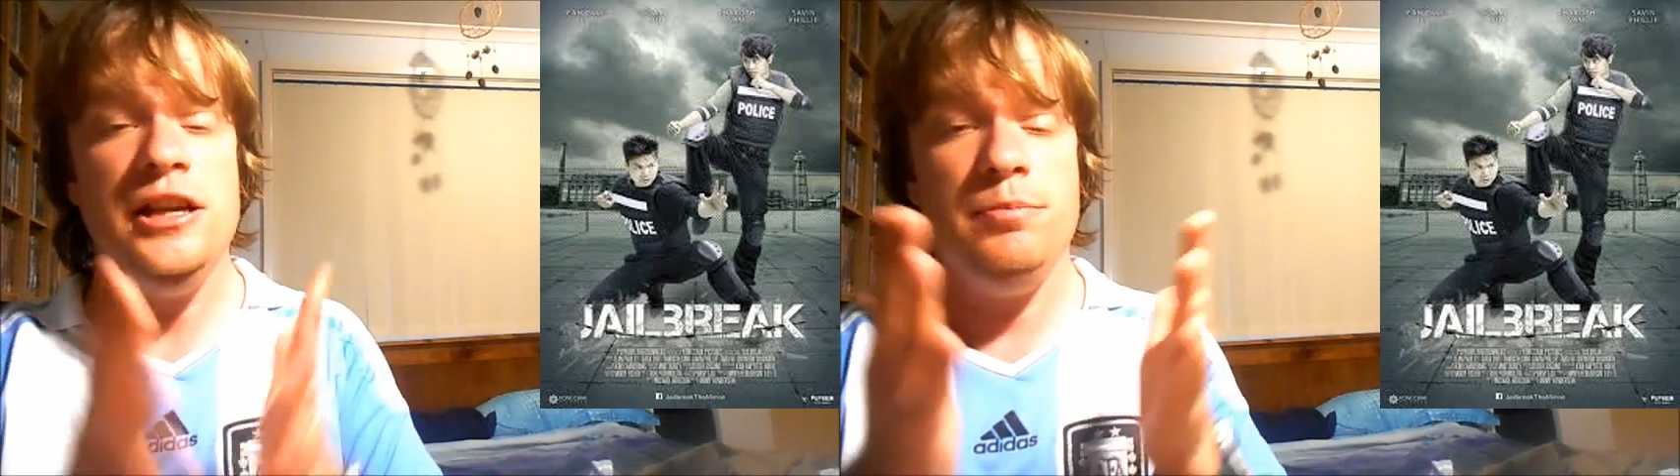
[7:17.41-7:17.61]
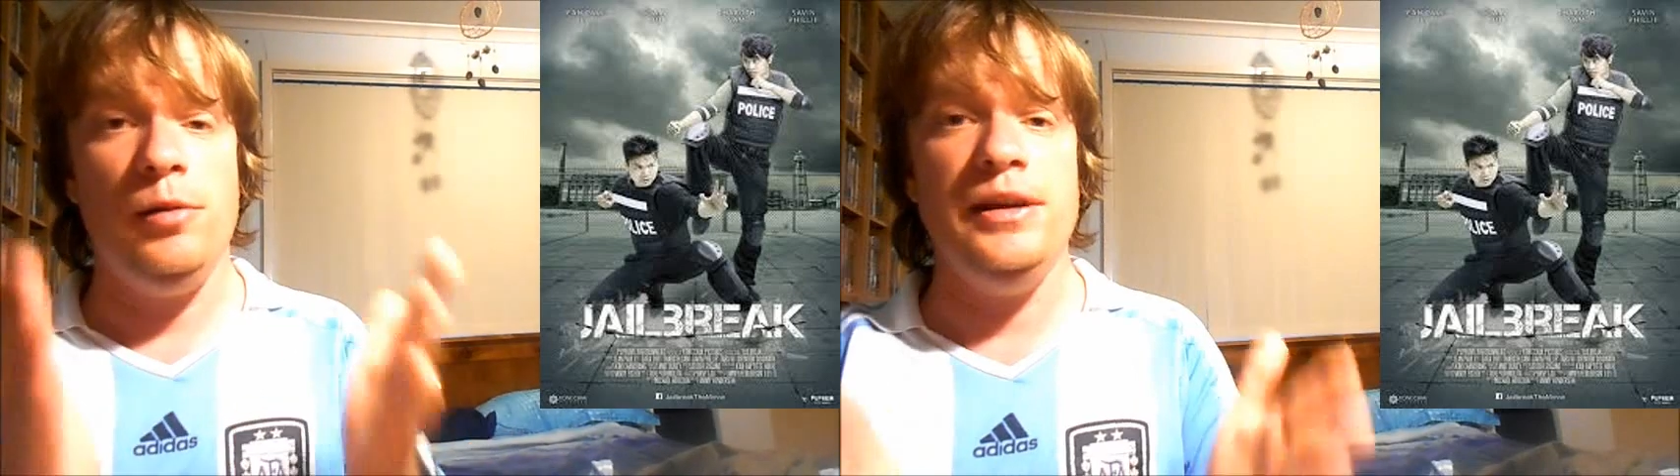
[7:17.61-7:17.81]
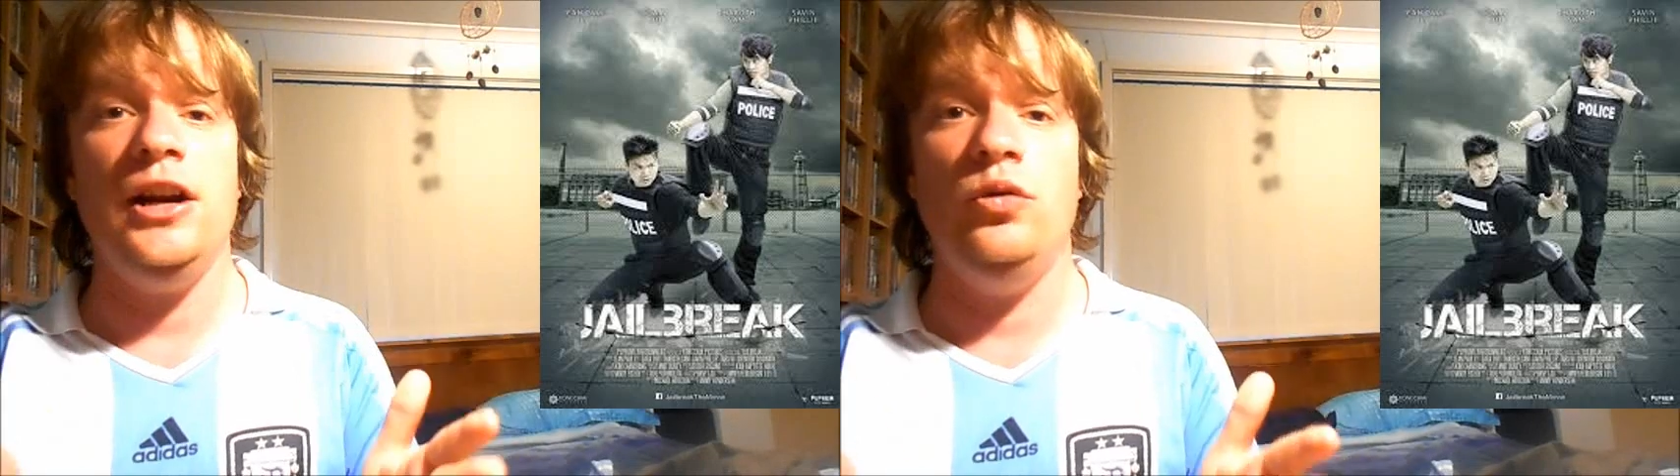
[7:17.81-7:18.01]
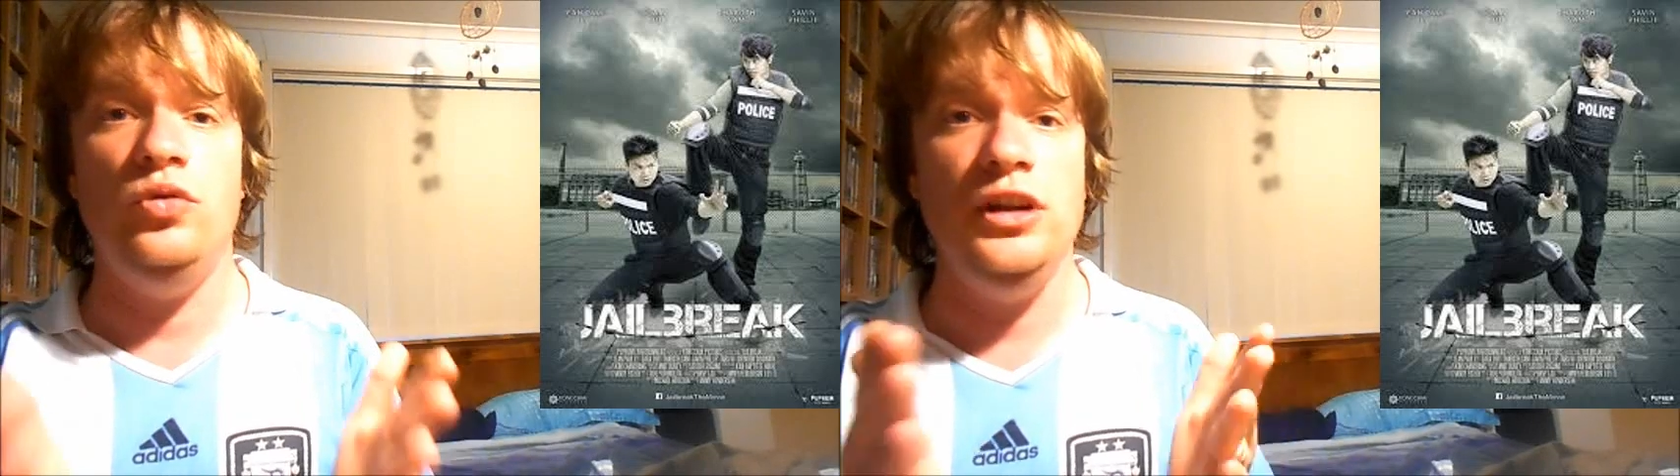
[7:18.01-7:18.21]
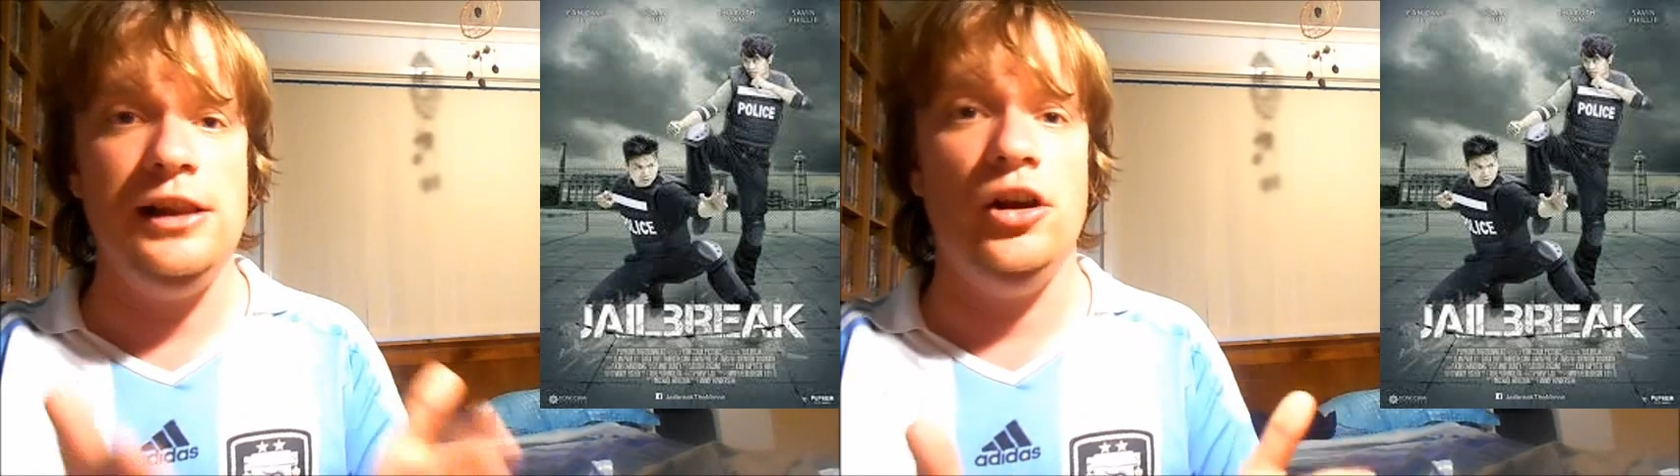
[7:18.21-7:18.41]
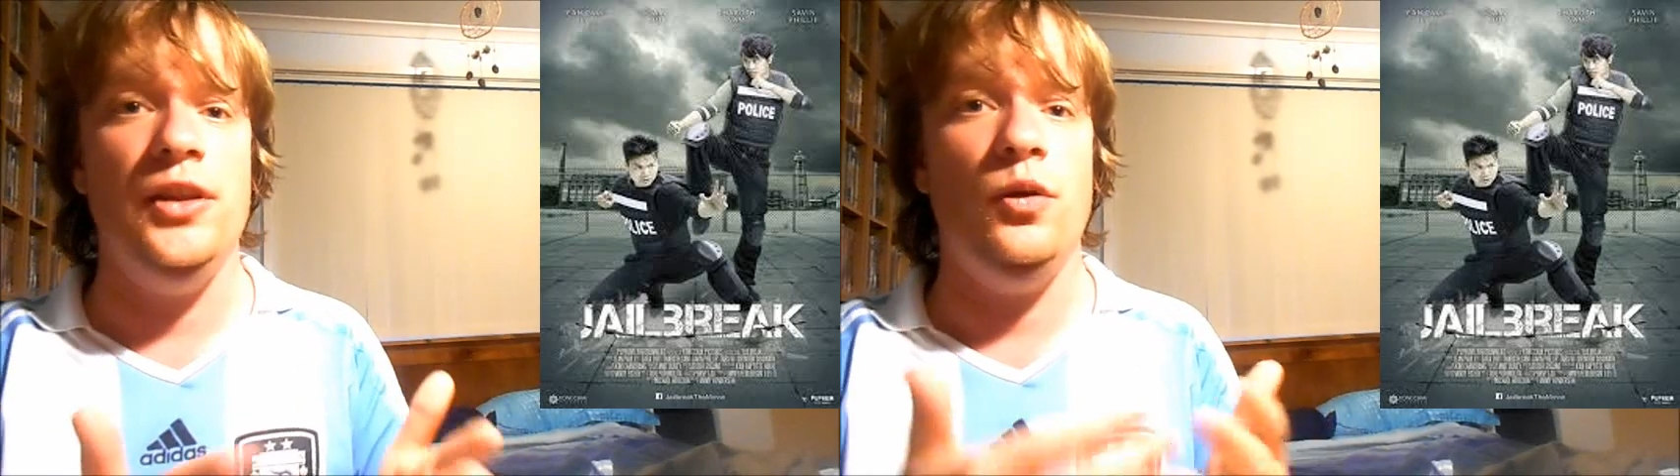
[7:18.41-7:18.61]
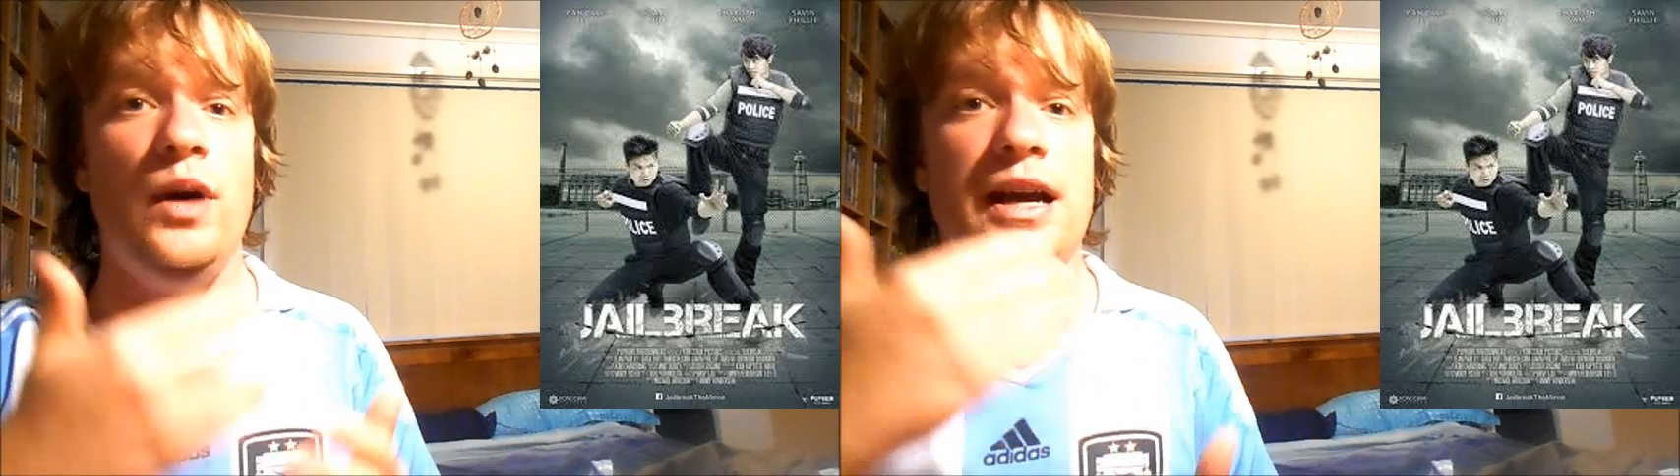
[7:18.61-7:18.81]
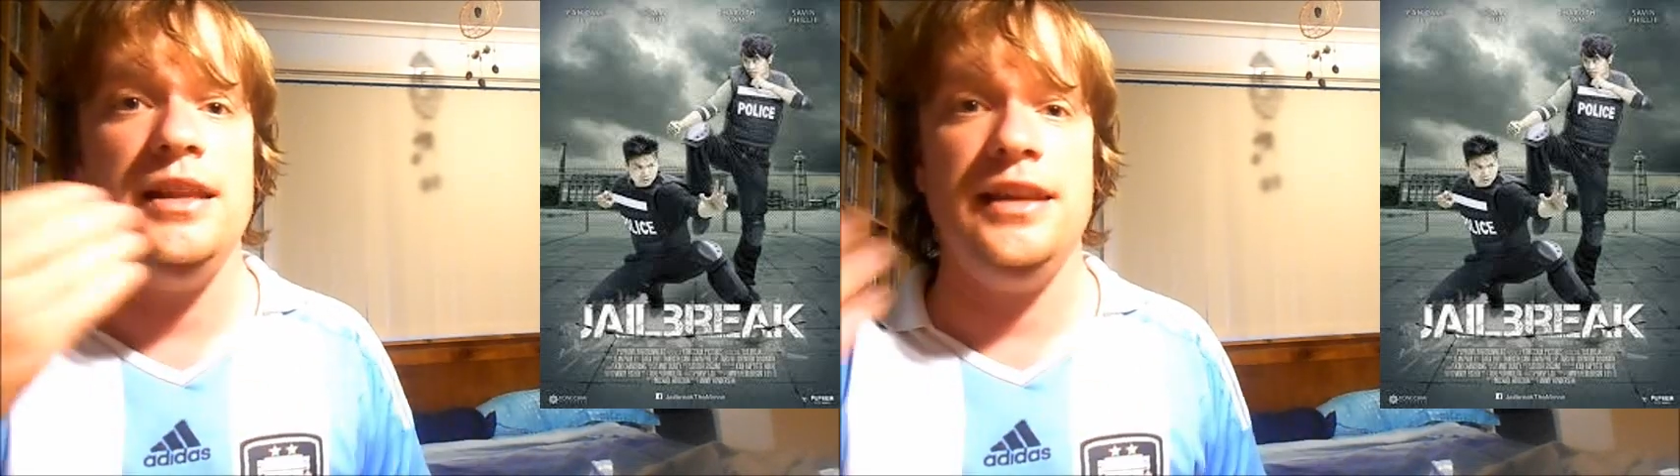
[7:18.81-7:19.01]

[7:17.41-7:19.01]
you're probably going to really like the way